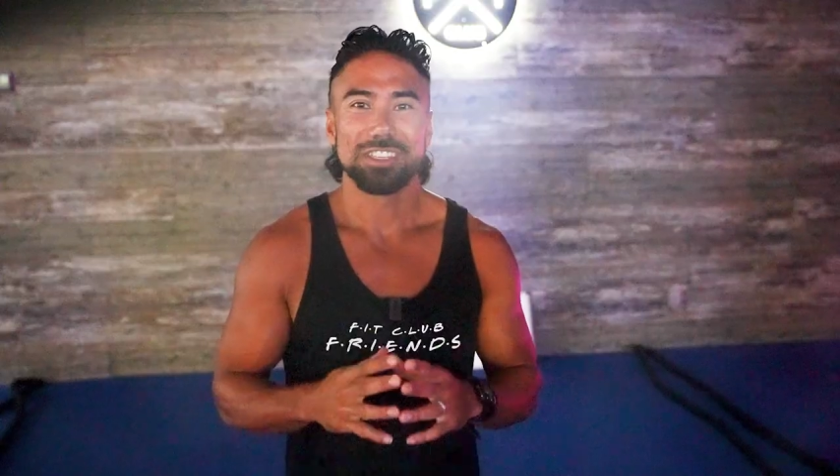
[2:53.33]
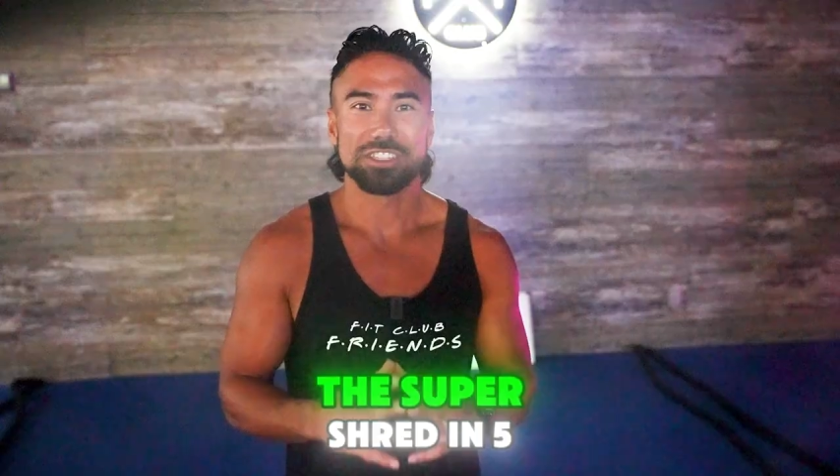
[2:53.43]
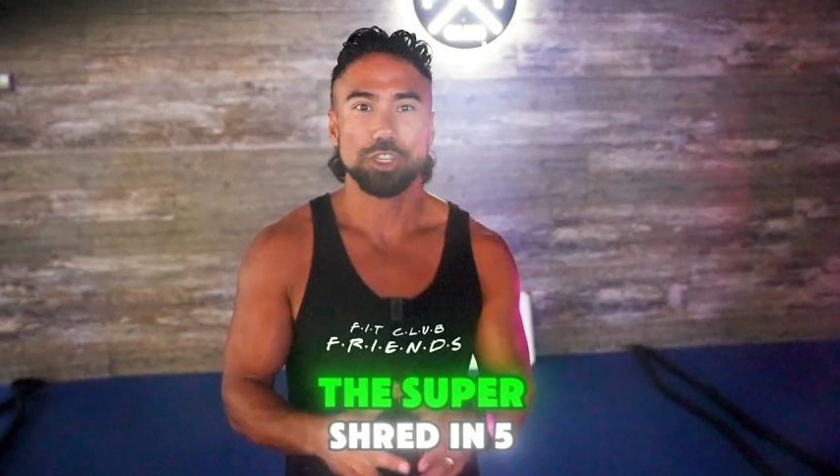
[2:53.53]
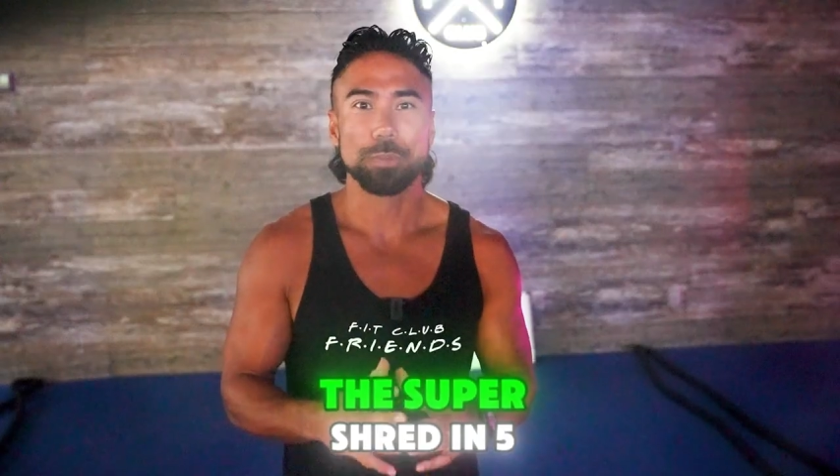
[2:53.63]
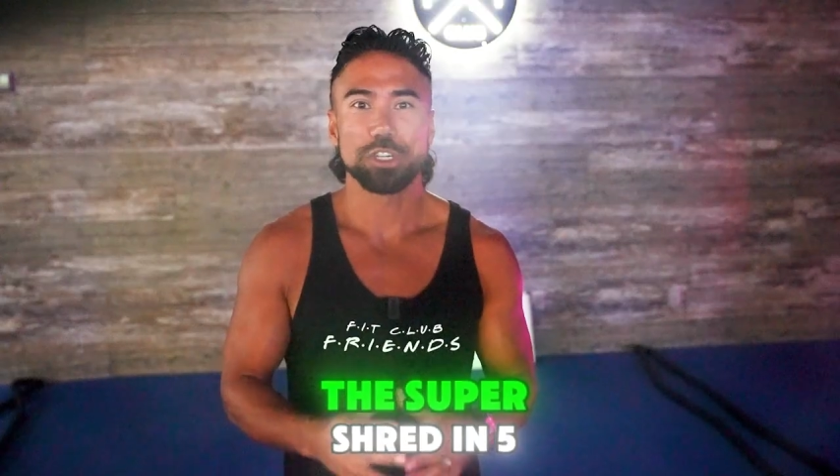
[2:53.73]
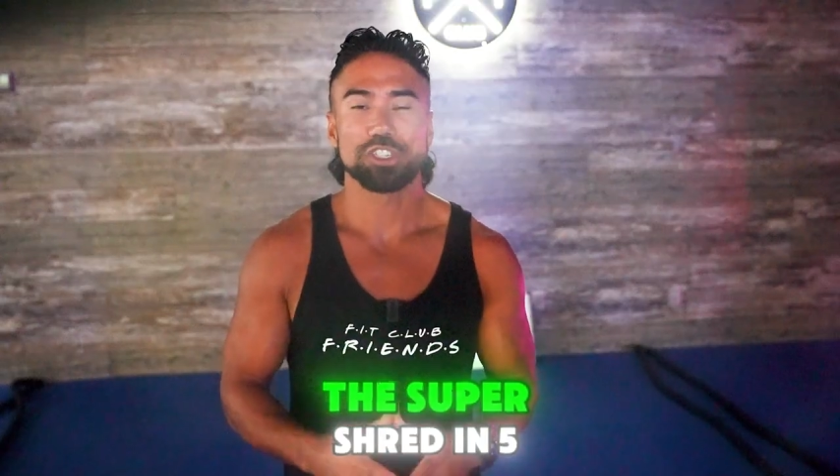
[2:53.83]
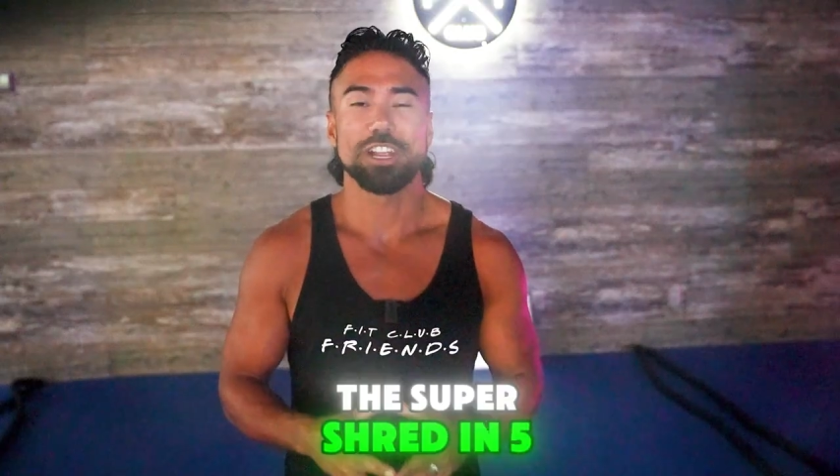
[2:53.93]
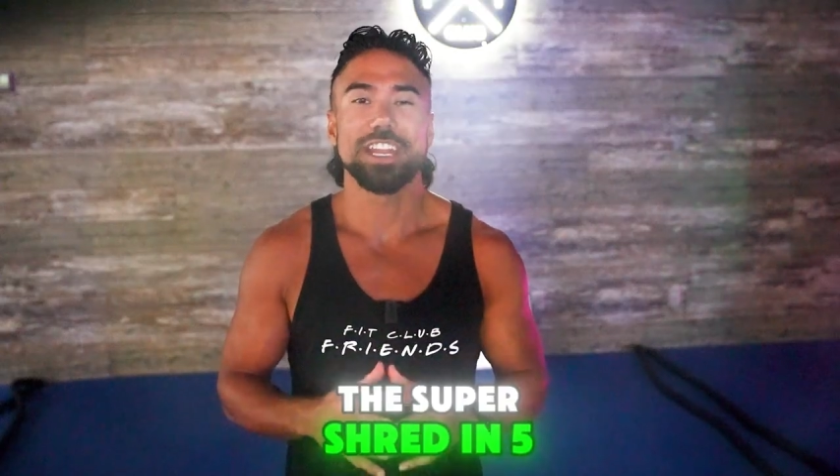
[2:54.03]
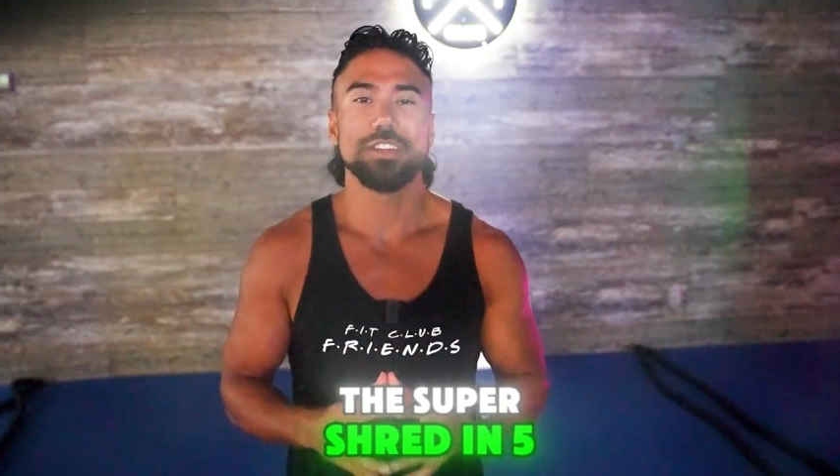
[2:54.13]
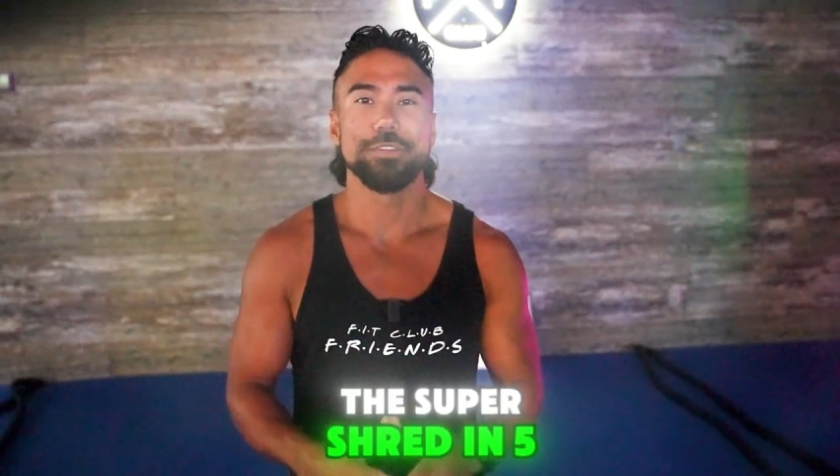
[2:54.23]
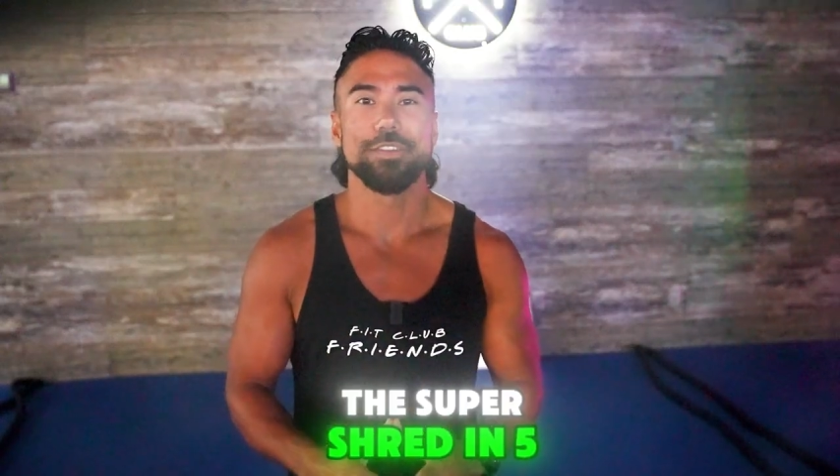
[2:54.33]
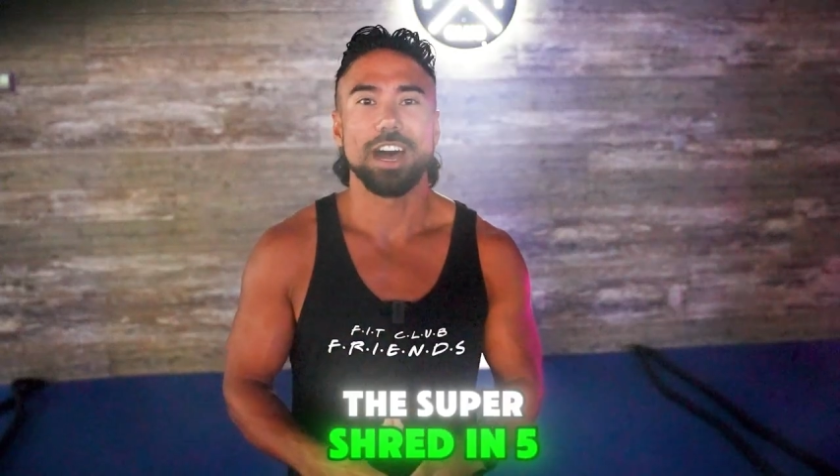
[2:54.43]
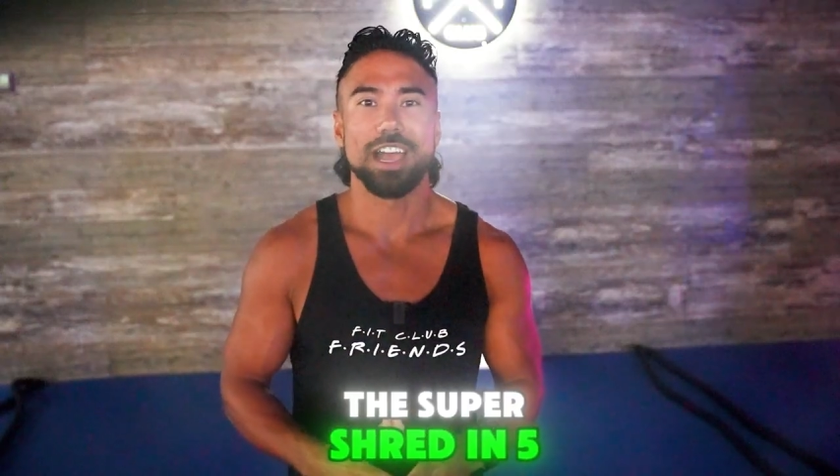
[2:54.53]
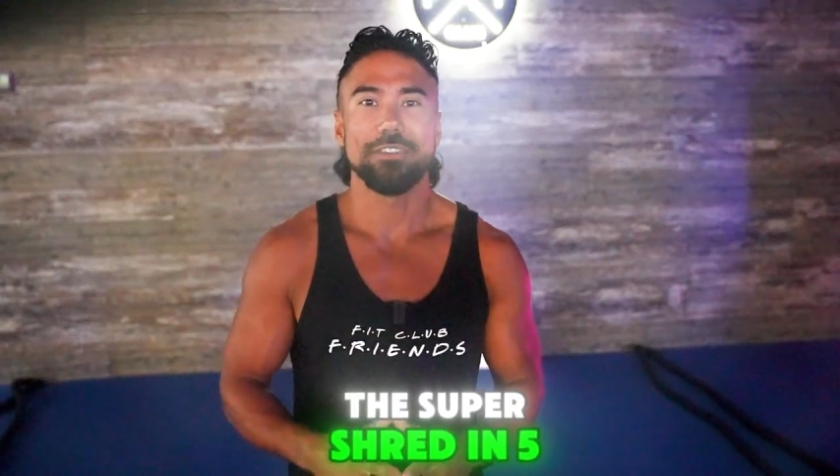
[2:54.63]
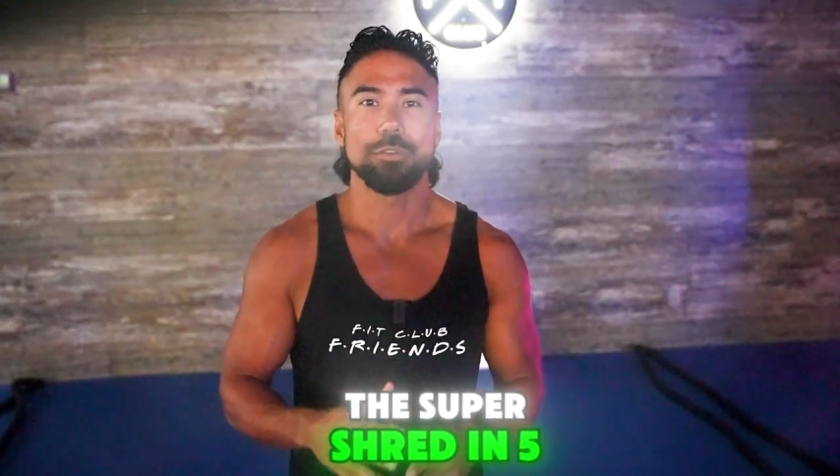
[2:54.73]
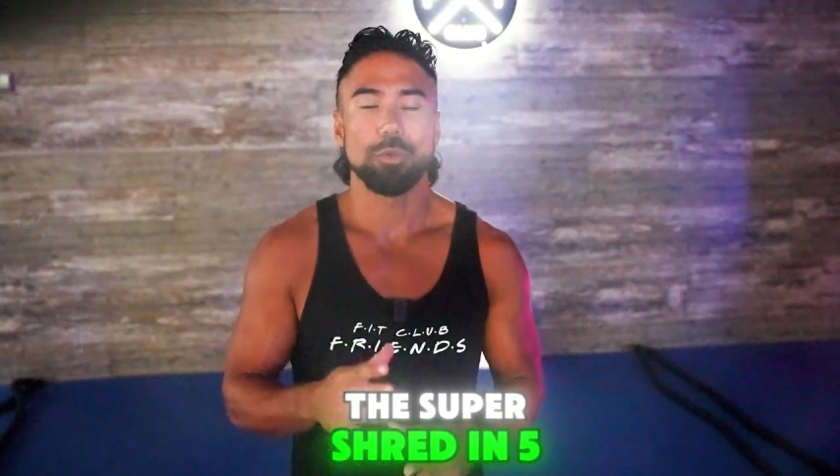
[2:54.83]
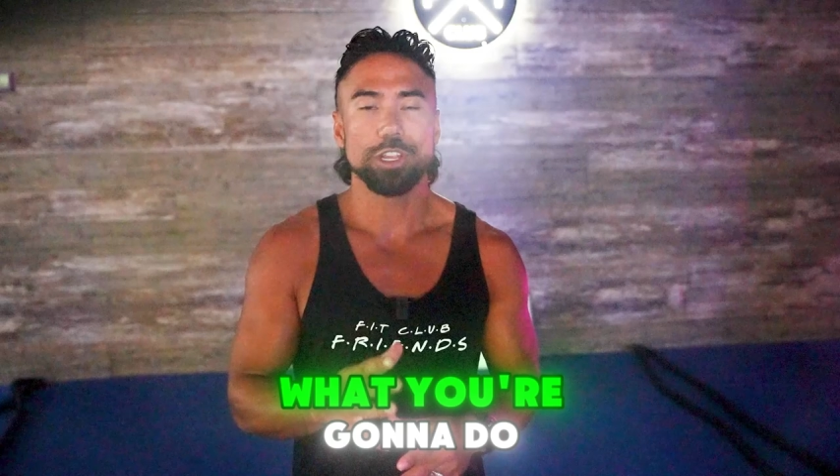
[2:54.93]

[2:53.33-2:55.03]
The Super Shred in 5.